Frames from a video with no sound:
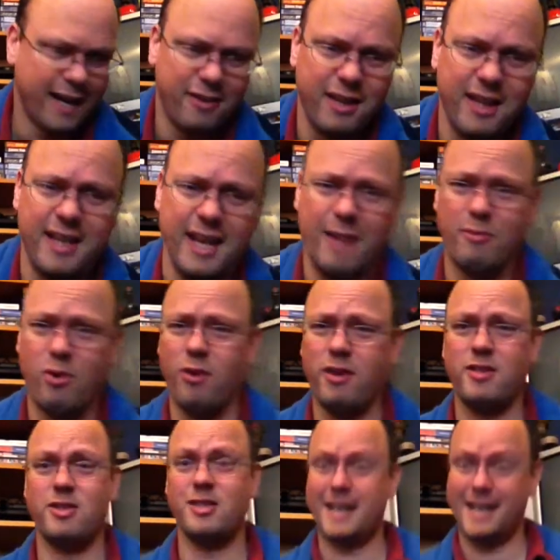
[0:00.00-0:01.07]
I think I'm going
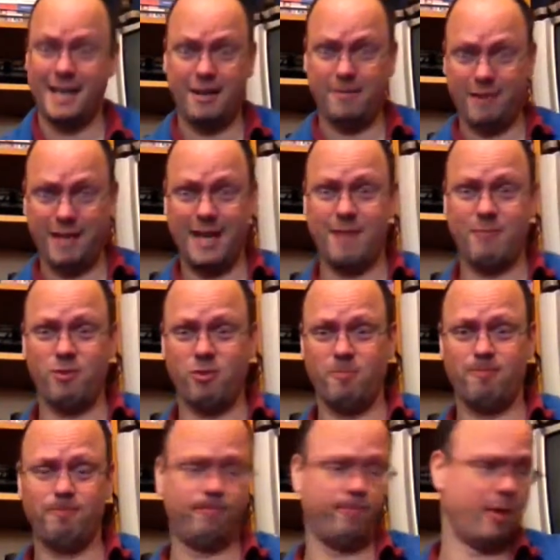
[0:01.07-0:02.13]
to tidy up the game
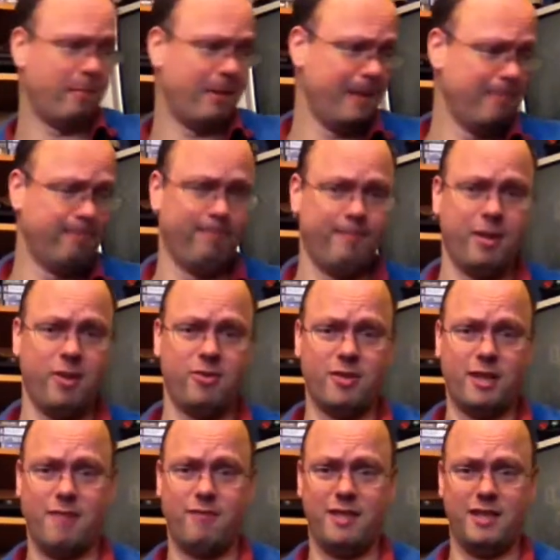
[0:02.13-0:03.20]
room a bit, because
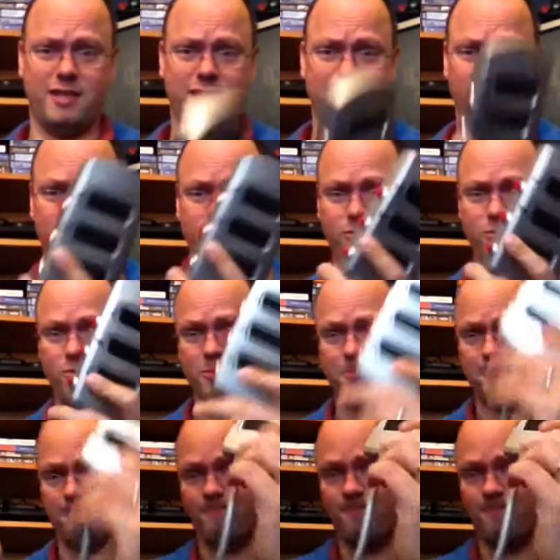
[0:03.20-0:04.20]
I have these loose